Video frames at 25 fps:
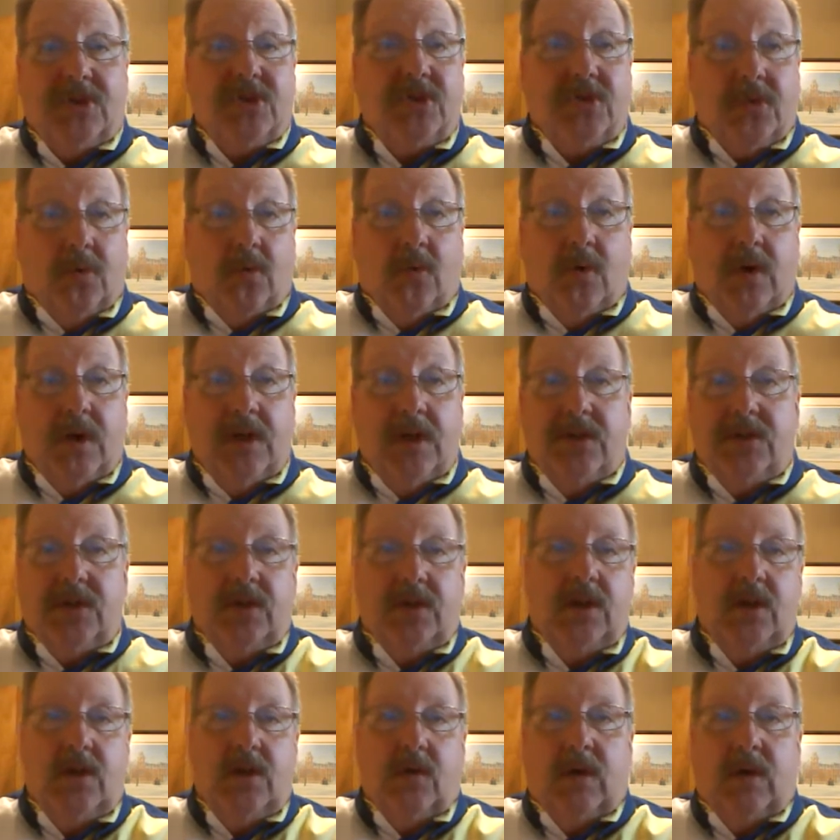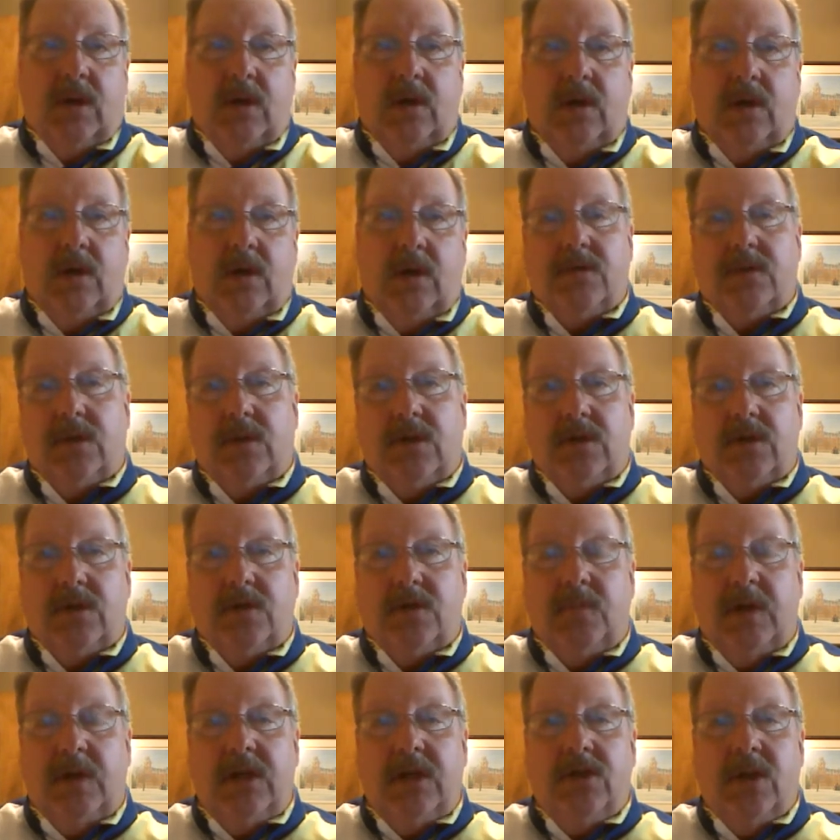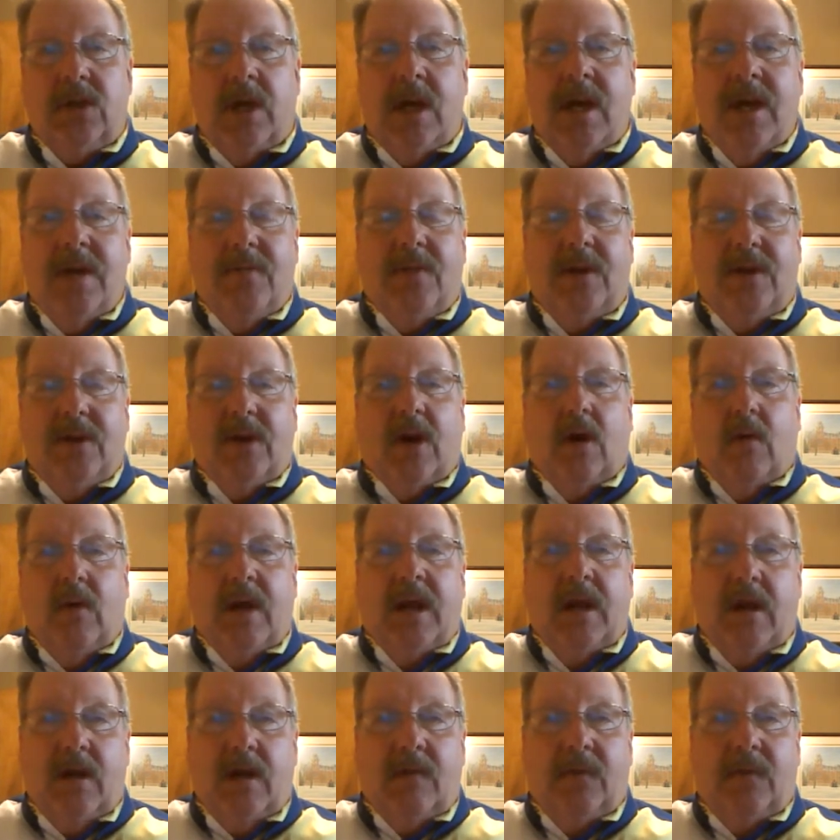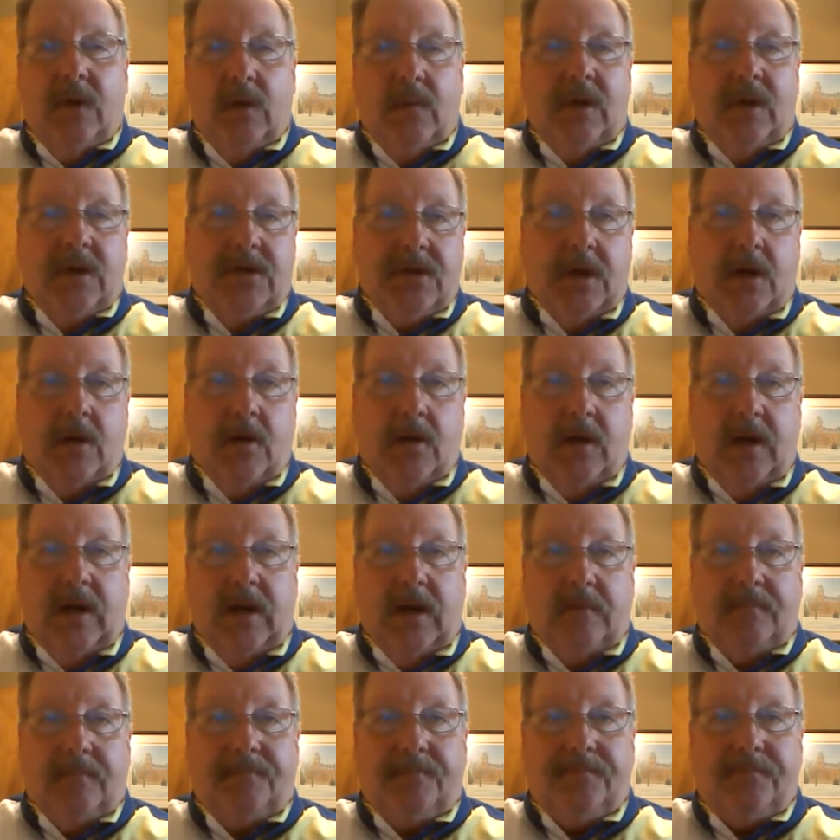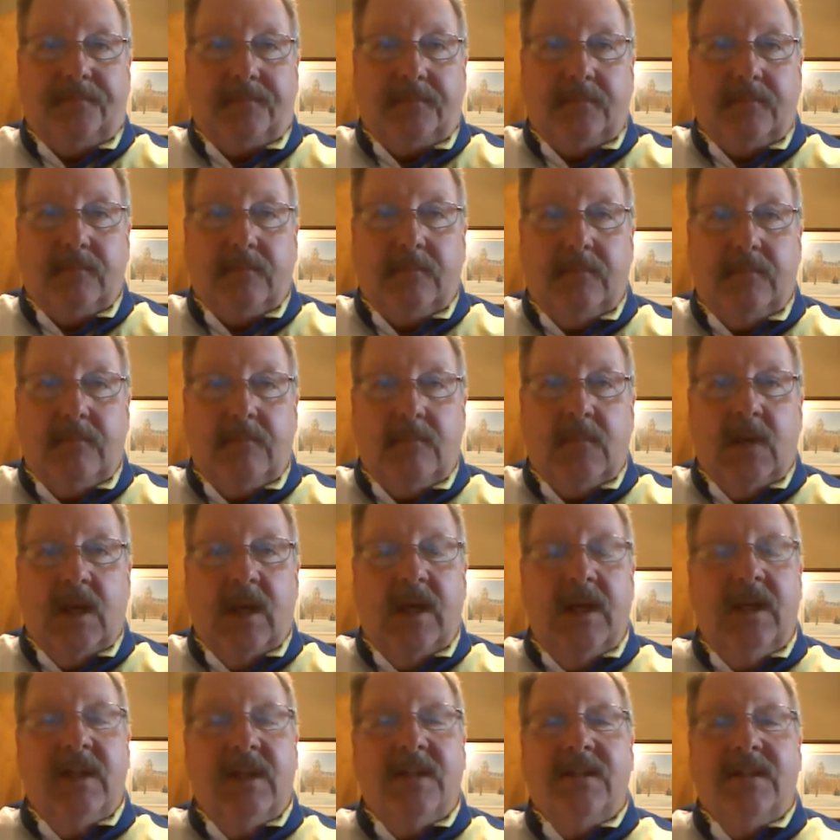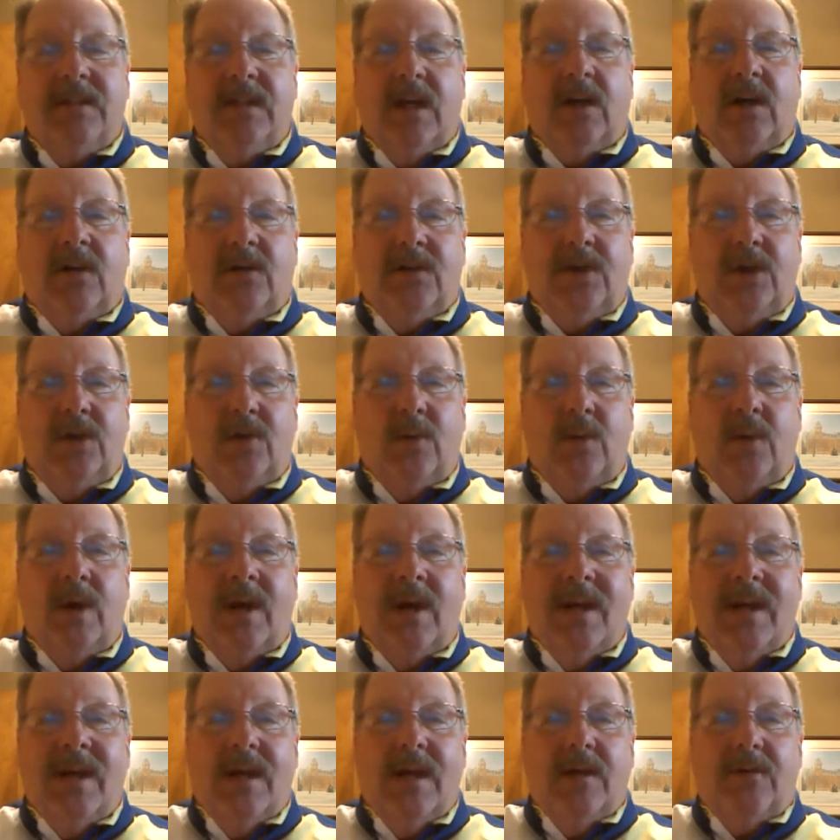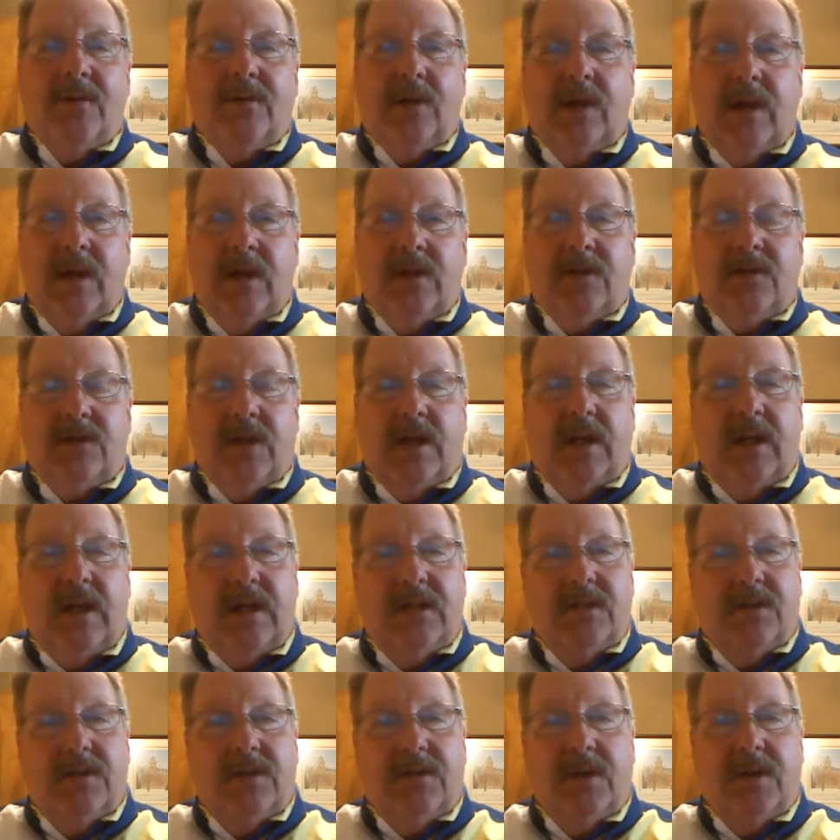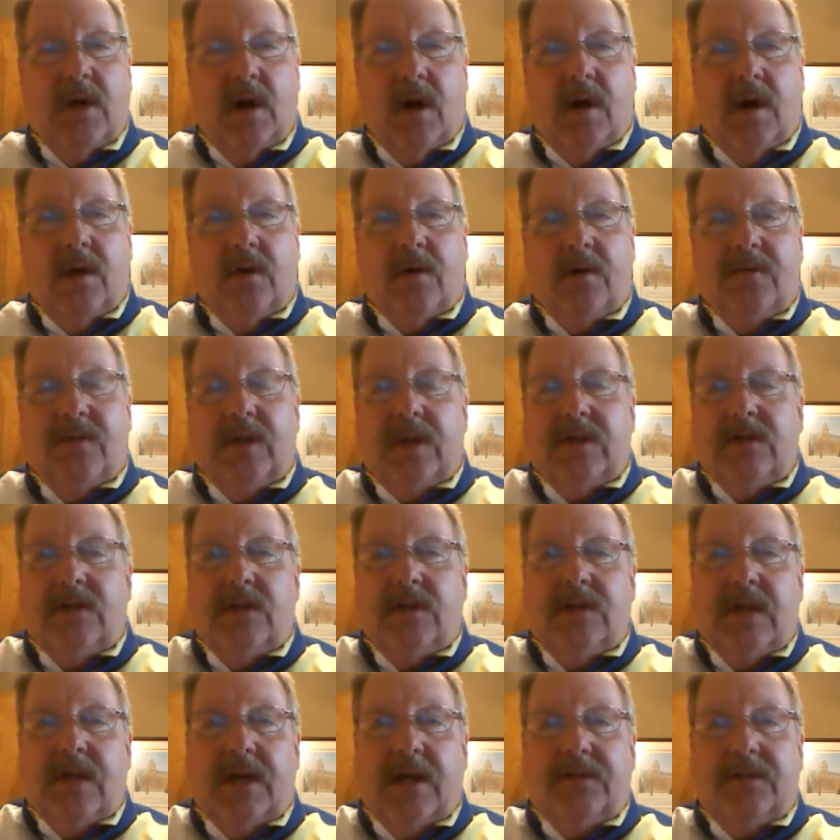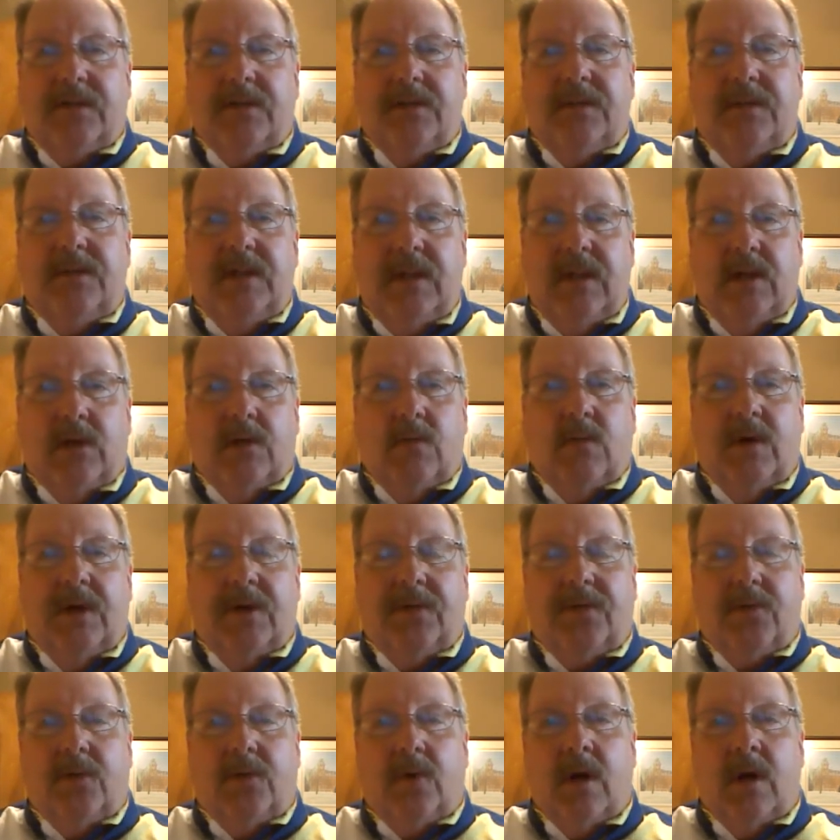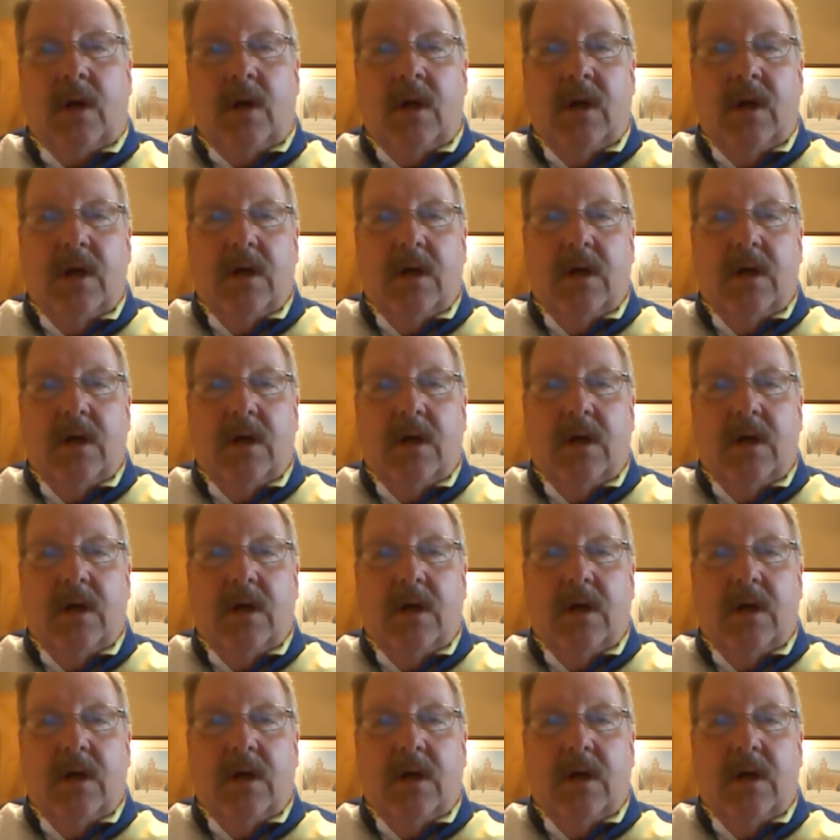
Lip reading: stories that you can use in your speech than to go interview an attorney. He can tell you things that he's done or things he's had to deal with or